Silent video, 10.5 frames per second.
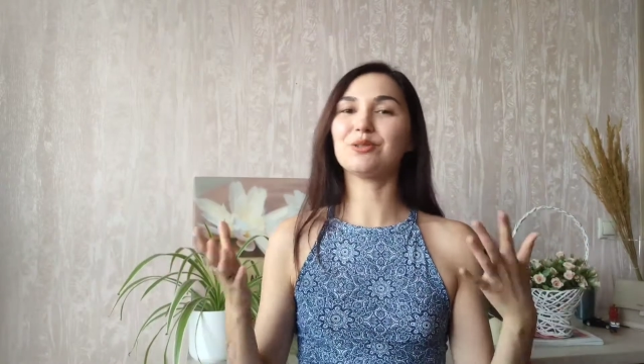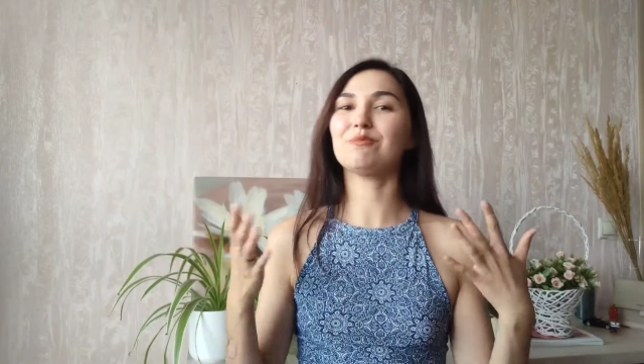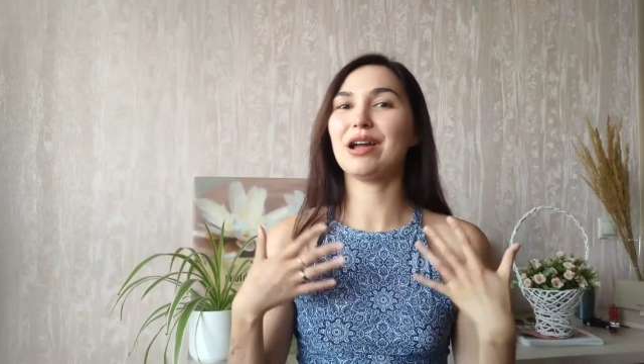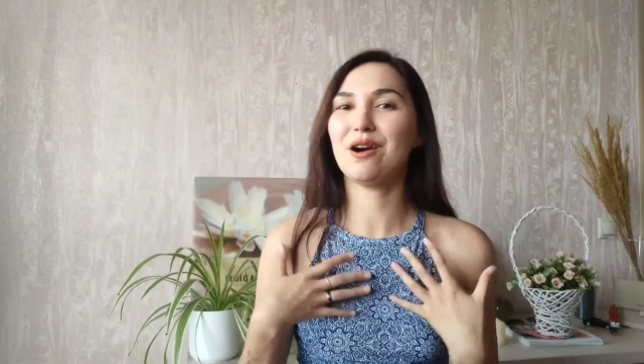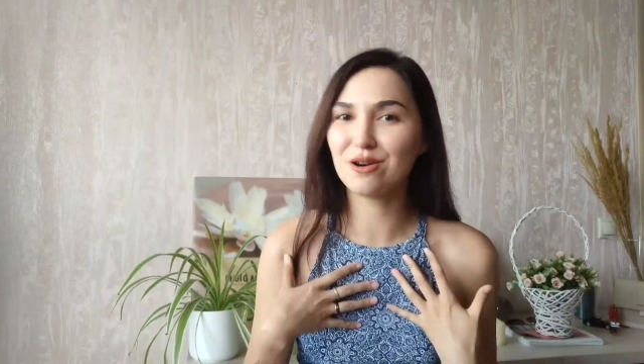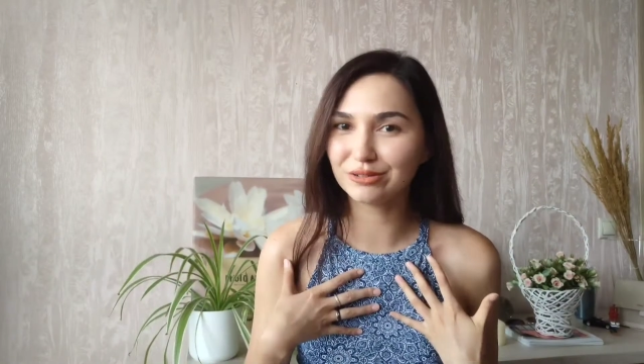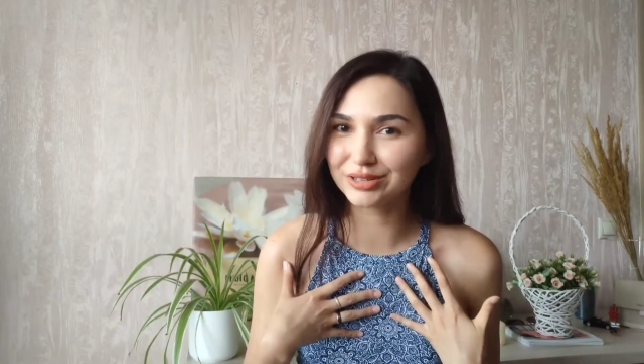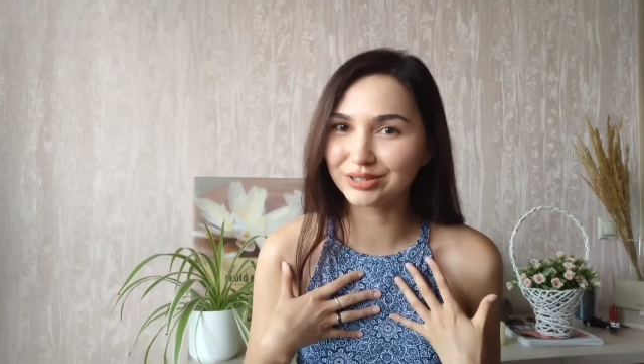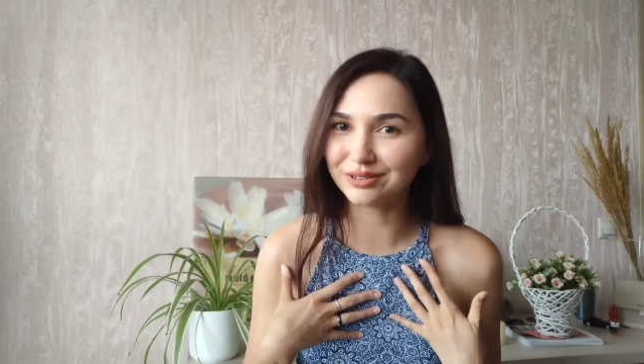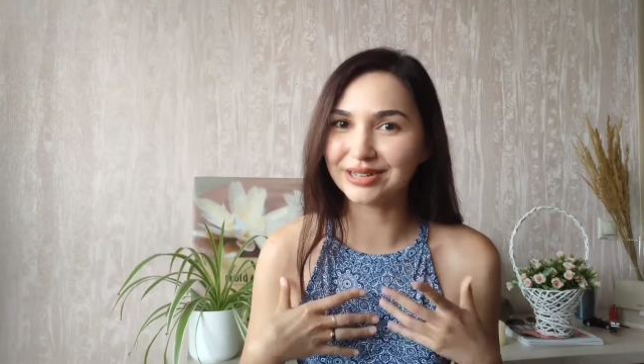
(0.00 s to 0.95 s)
you my whole
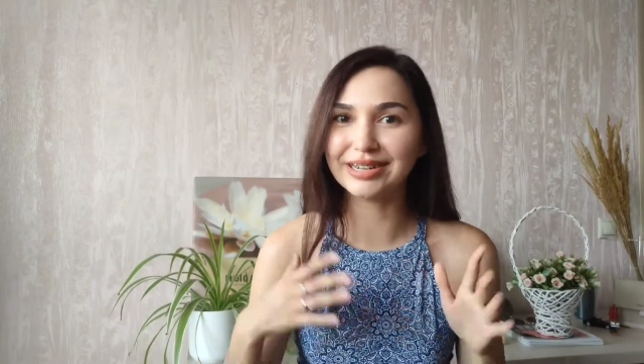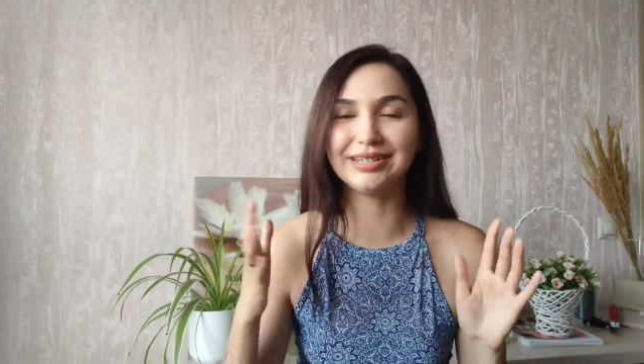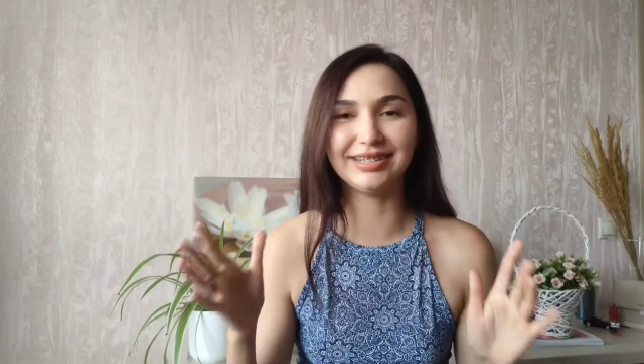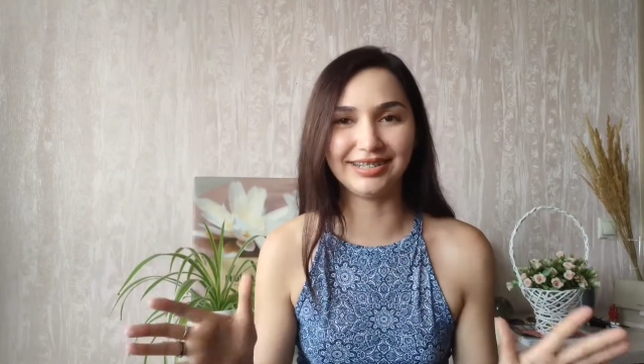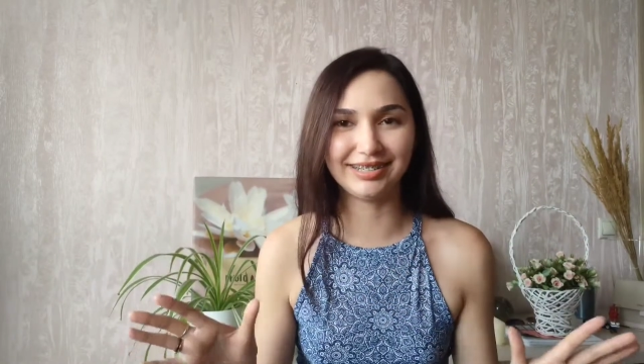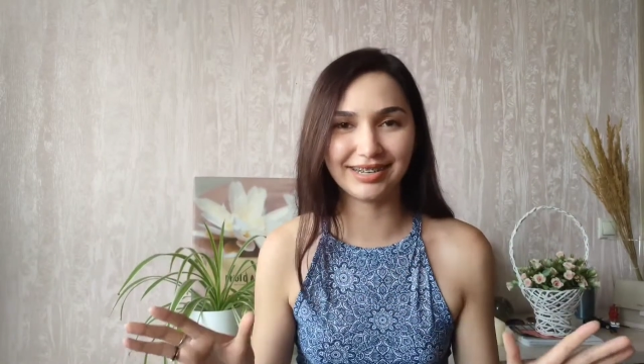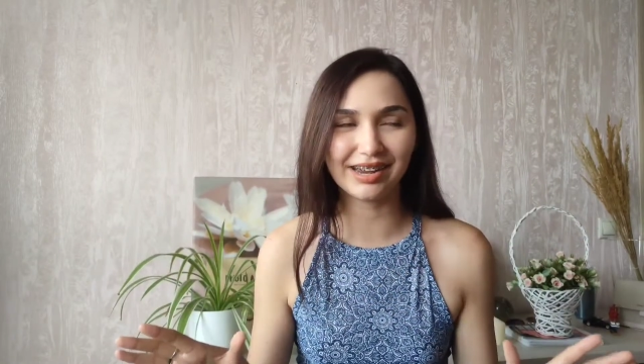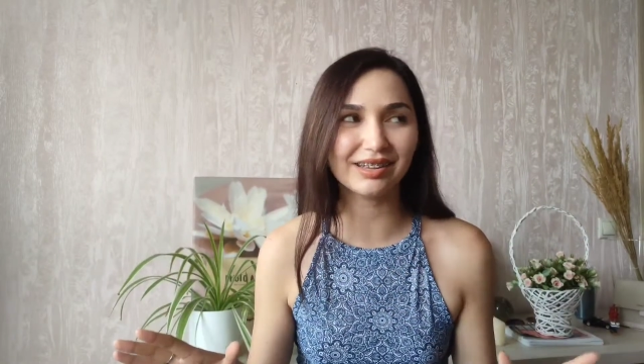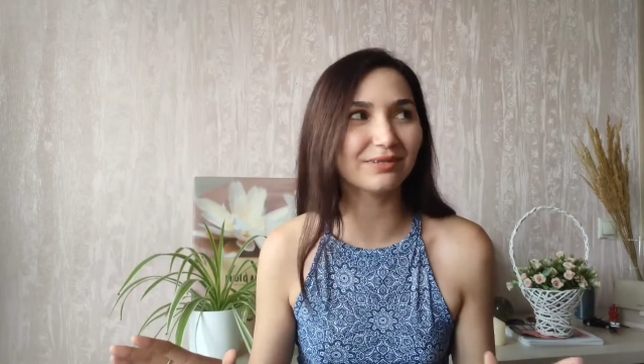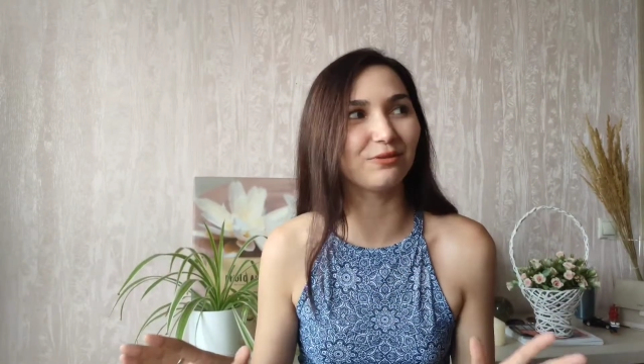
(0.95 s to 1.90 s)
story in
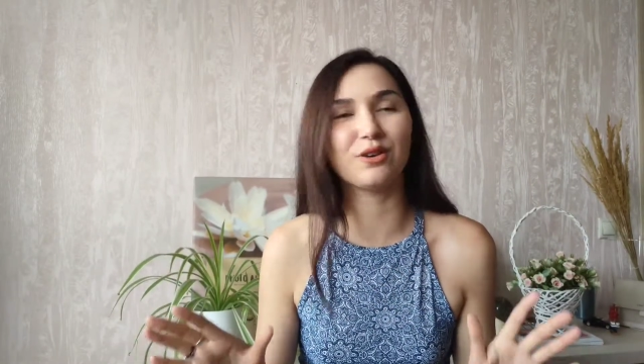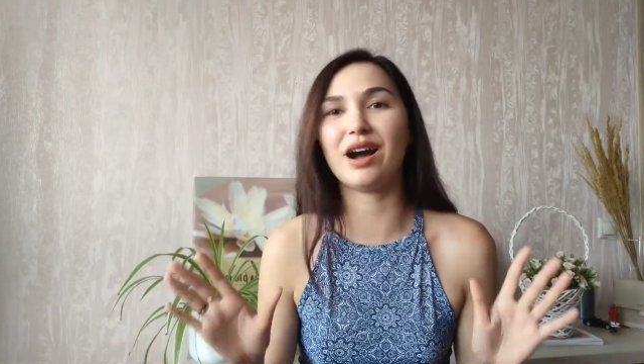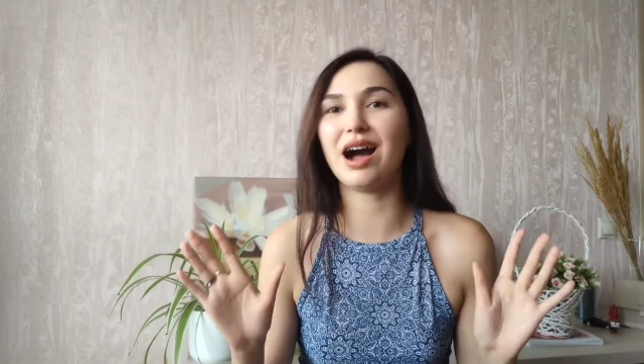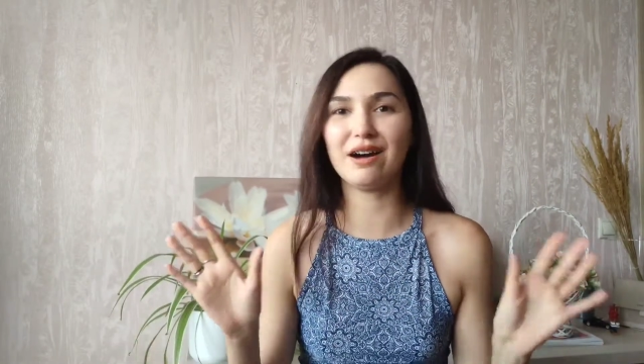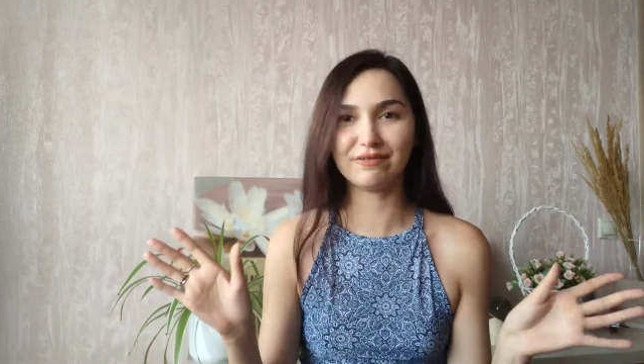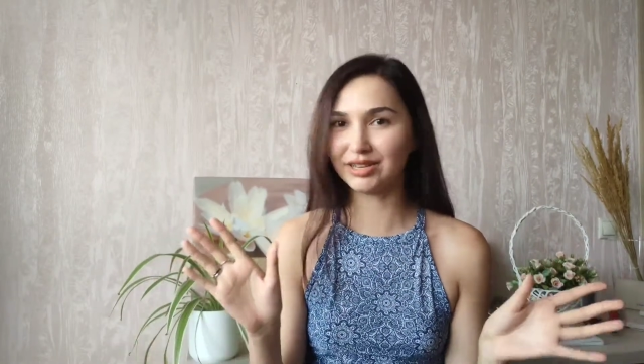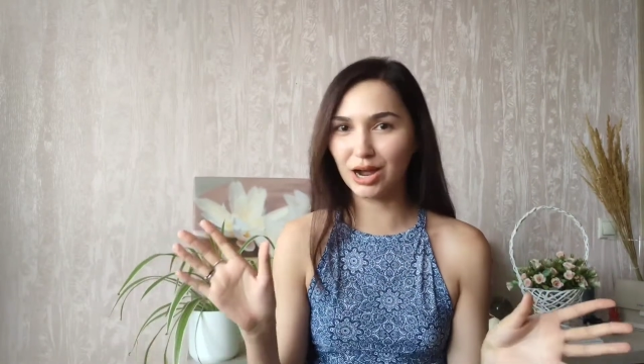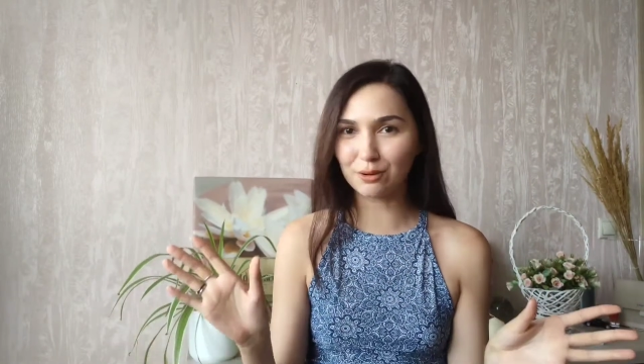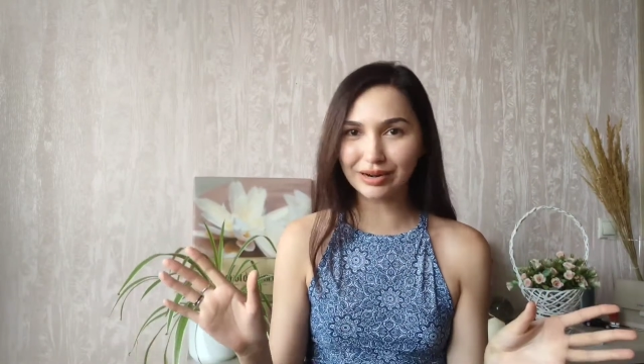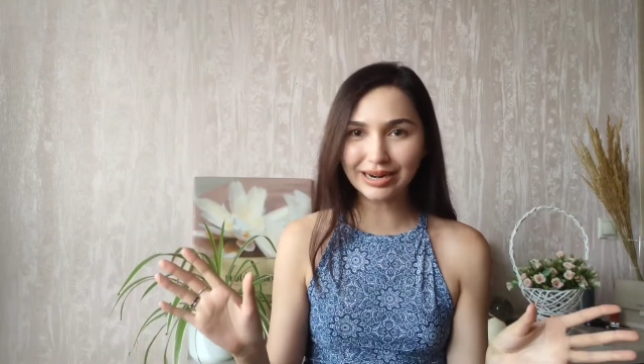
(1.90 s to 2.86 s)
details for half an
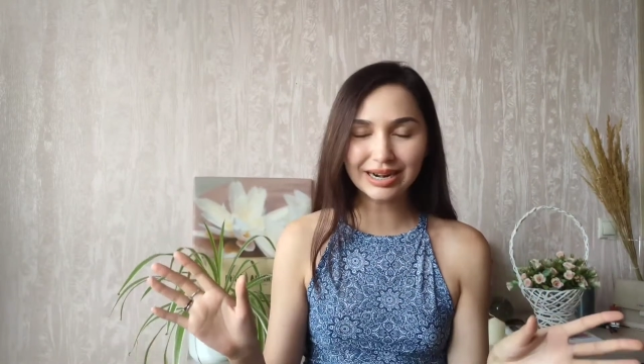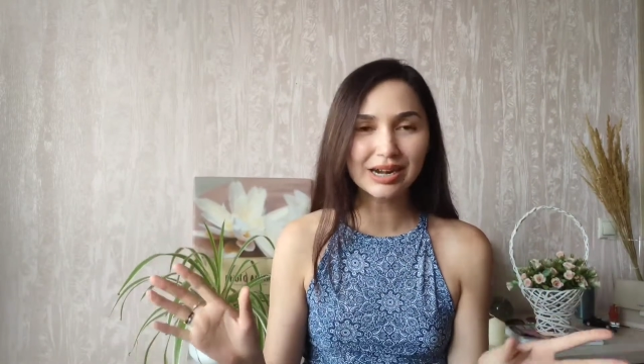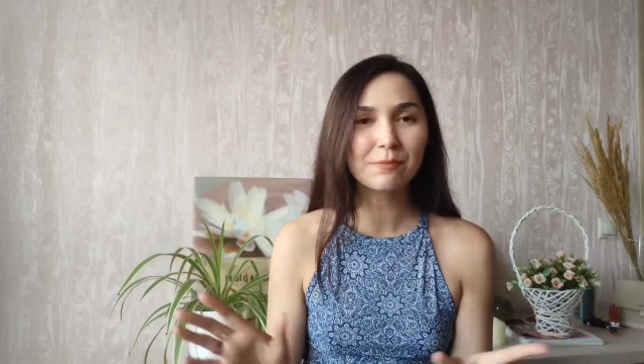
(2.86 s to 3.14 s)
hour.